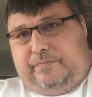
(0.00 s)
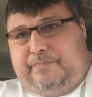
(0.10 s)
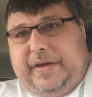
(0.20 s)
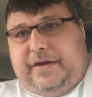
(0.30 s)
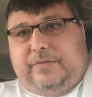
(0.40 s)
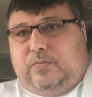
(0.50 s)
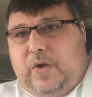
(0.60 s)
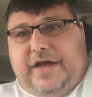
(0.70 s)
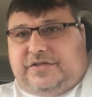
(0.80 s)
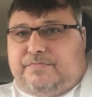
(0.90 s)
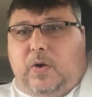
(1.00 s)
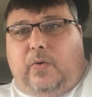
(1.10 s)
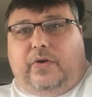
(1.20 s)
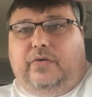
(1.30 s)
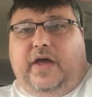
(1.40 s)
big race
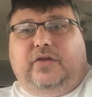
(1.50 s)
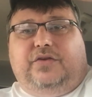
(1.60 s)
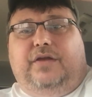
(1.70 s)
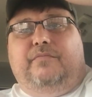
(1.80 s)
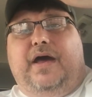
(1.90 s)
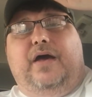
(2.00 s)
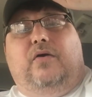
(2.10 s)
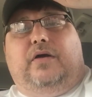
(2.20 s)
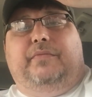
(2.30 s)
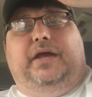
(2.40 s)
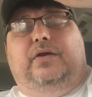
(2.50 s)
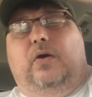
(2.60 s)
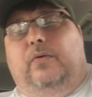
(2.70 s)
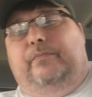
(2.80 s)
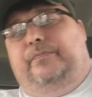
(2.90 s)
motor that's in my El
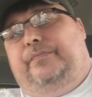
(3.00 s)
Camino,